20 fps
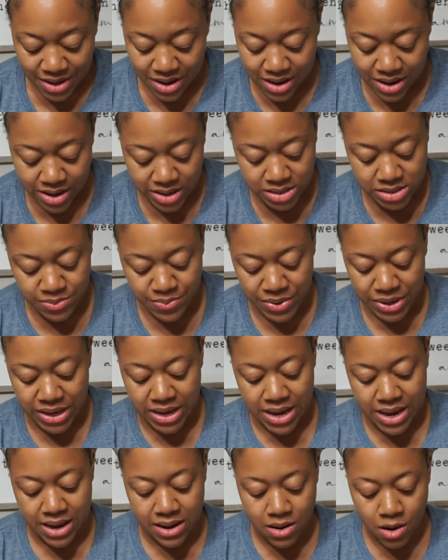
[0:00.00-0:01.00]
us
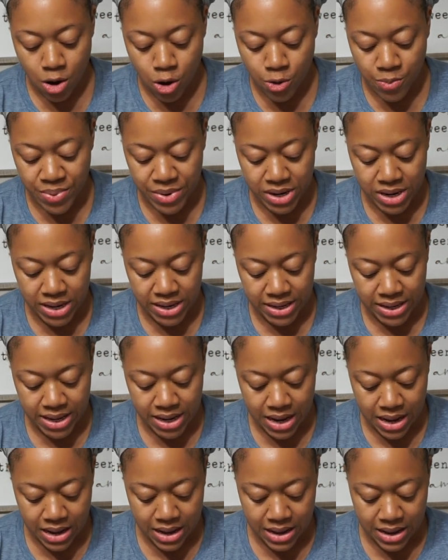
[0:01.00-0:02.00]
begin opening
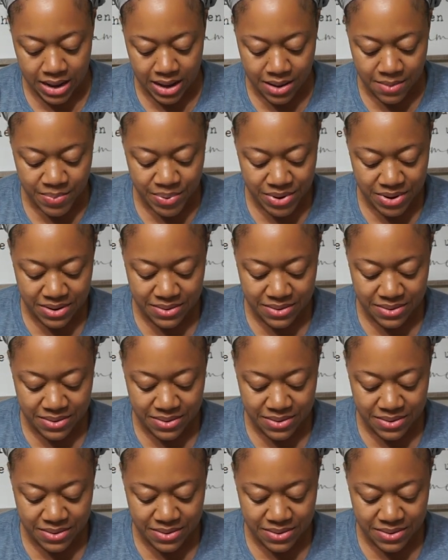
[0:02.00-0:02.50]
it up.